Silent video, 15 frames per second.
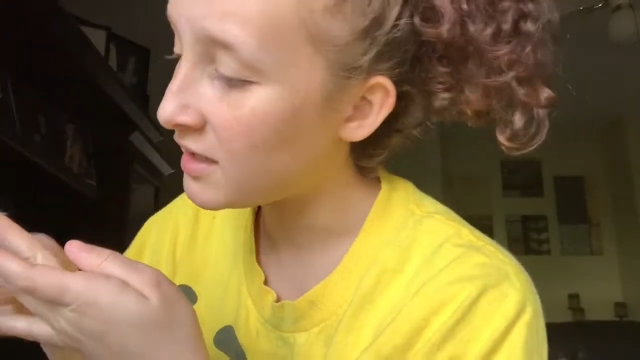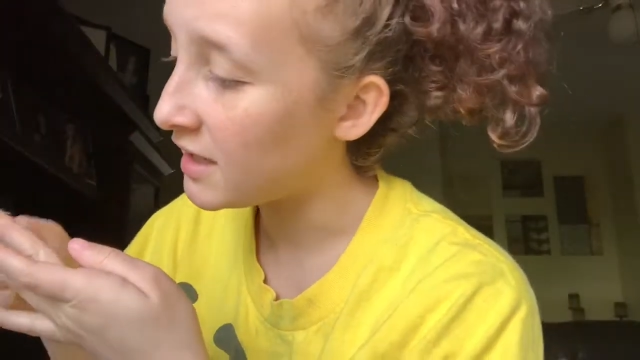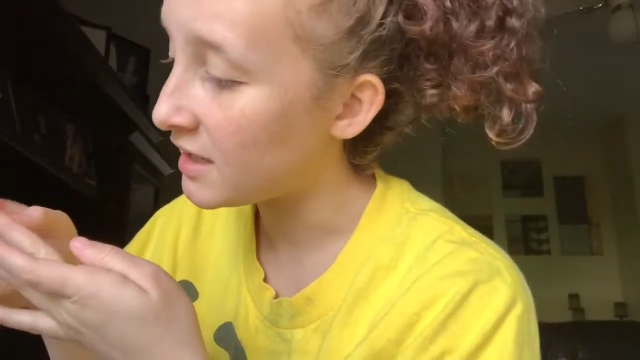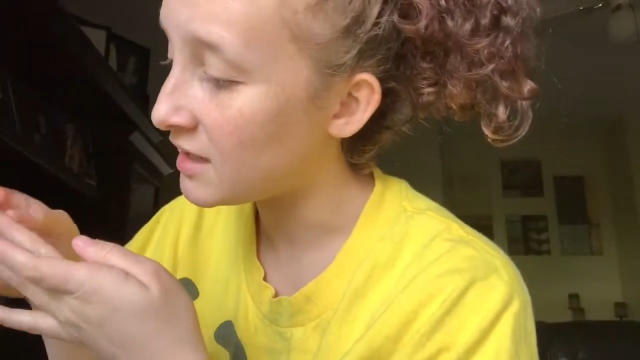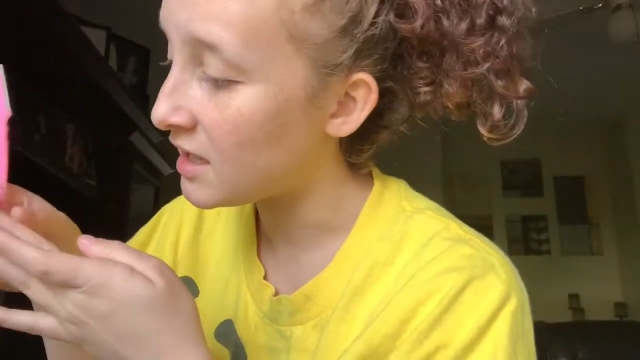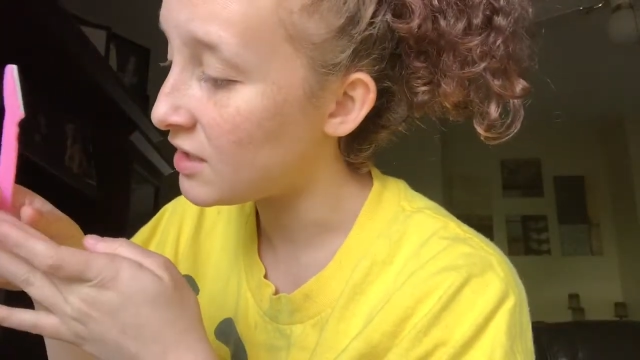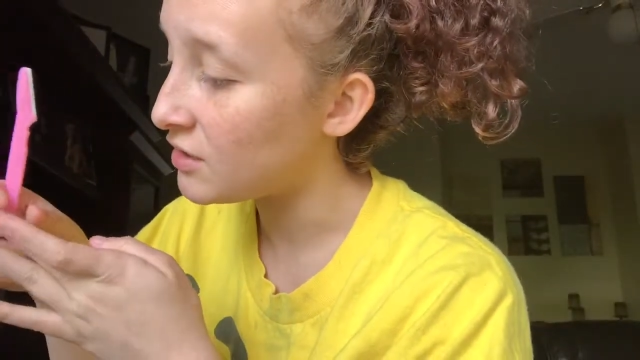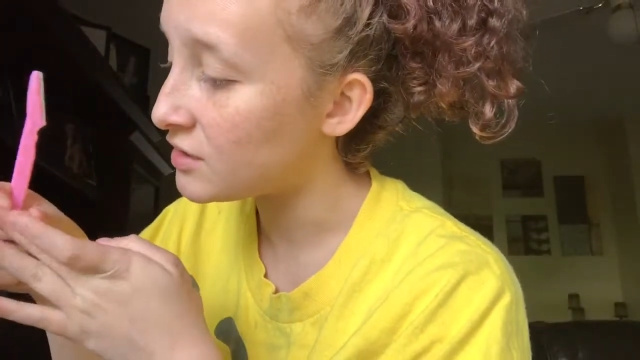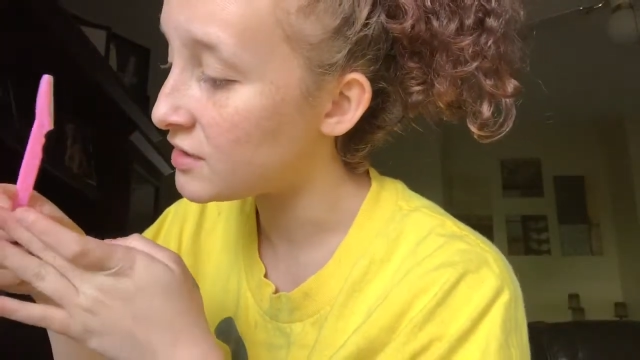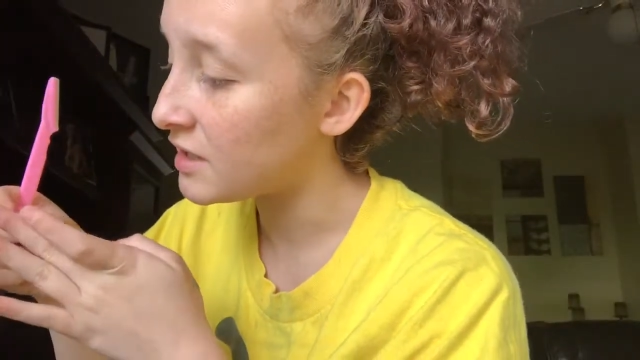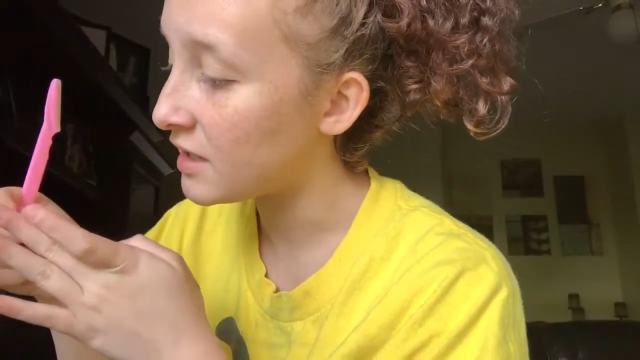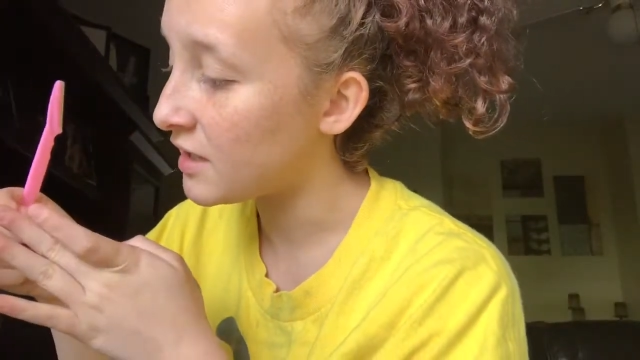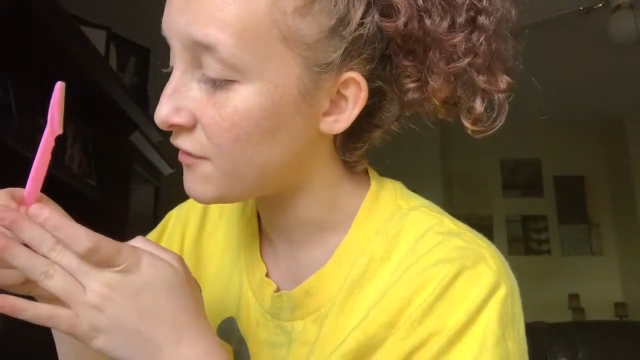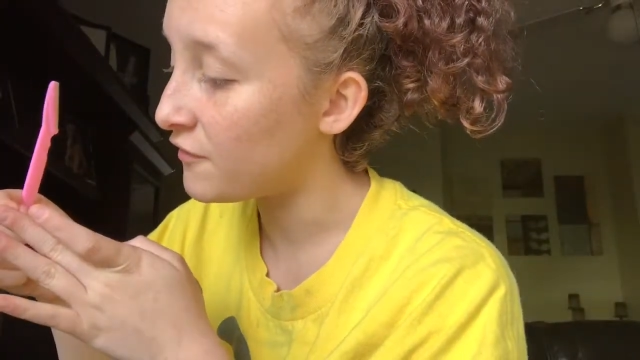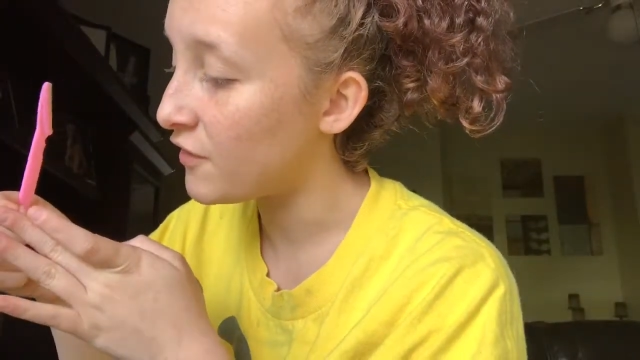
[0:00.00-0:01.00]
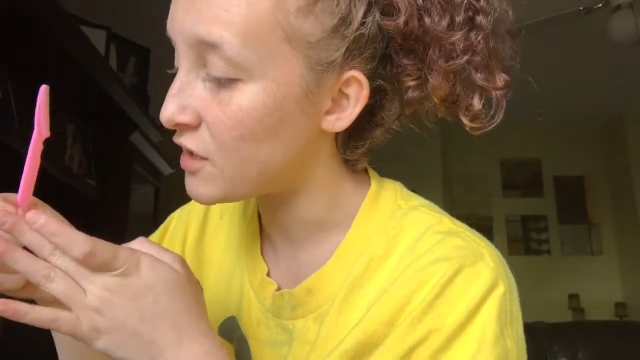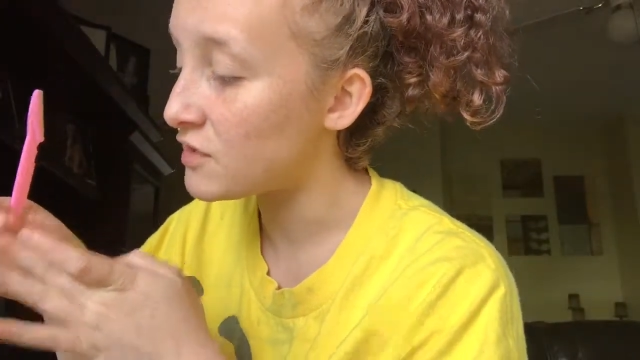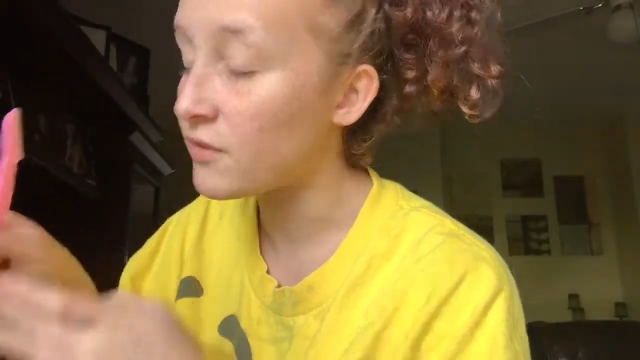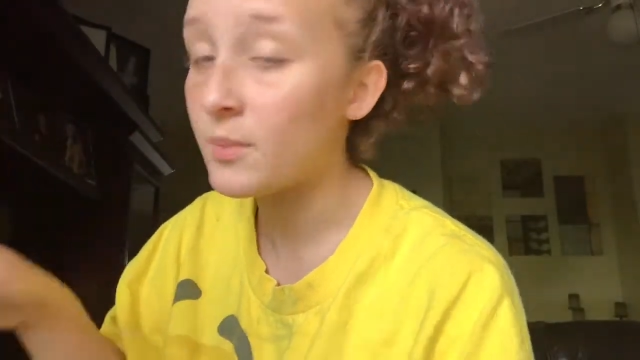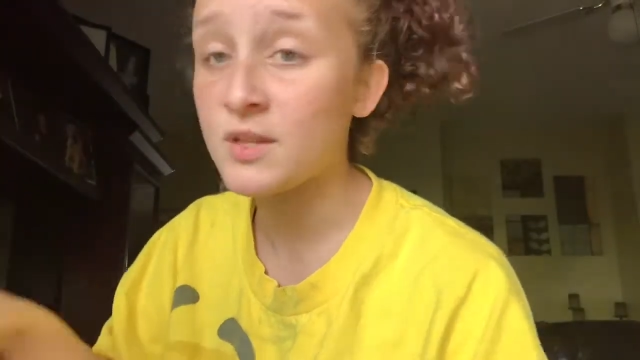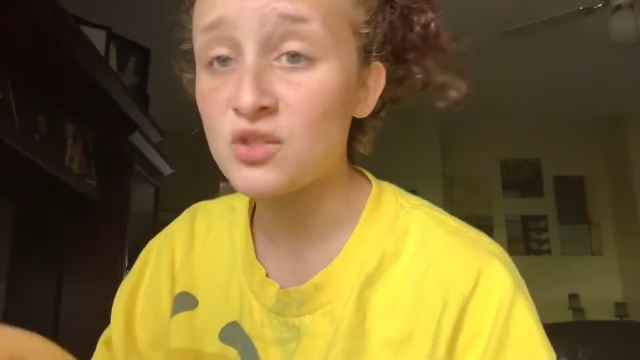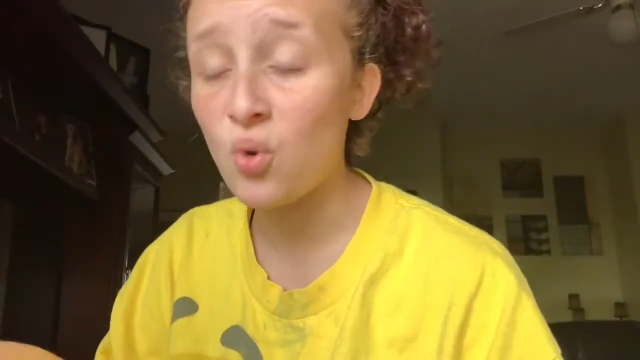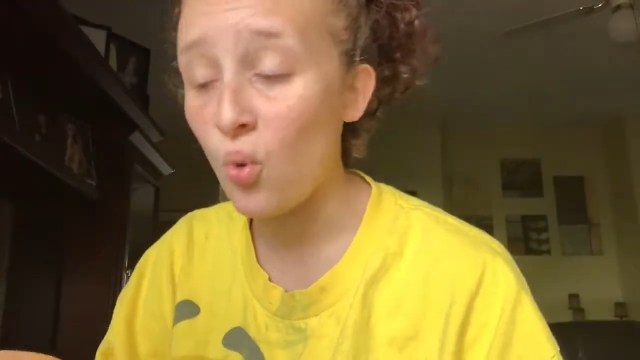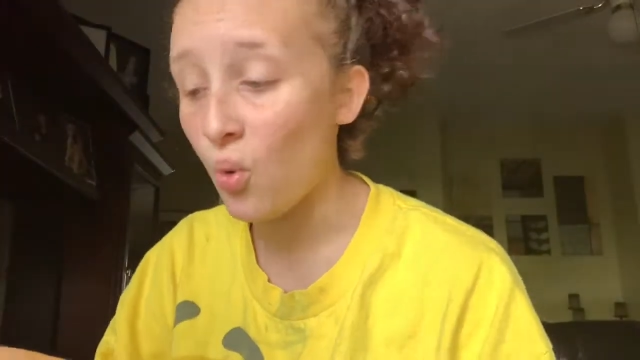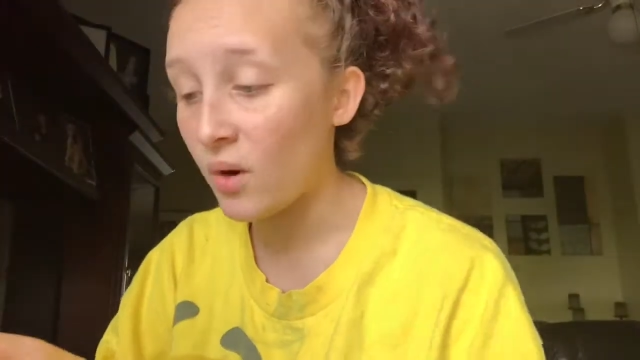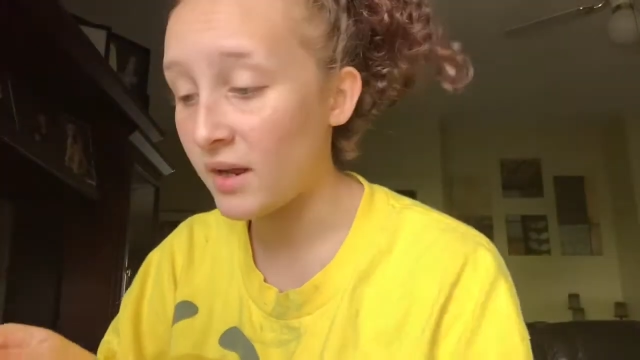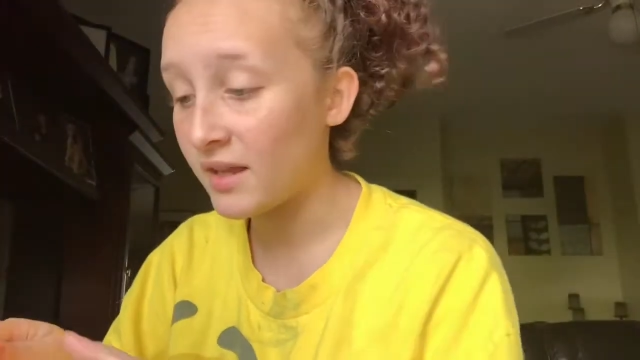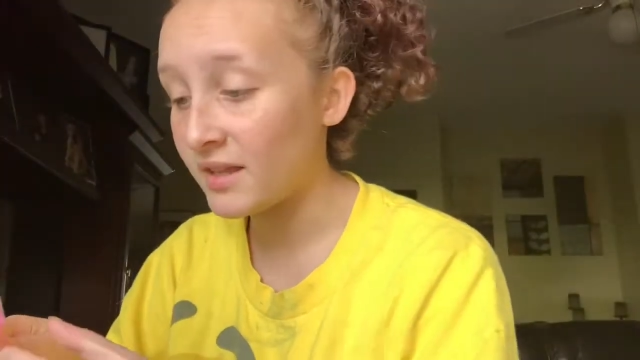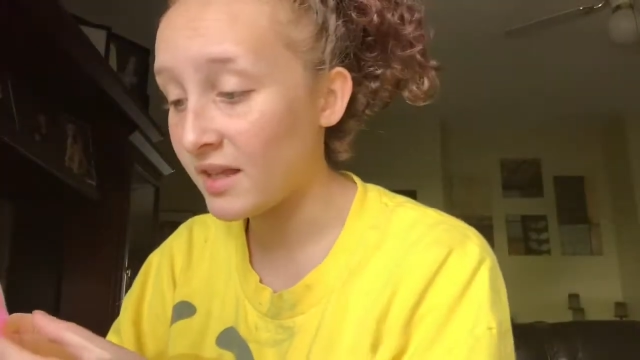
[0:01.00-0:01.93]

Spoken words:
Like, that looks like fuzz from a toy.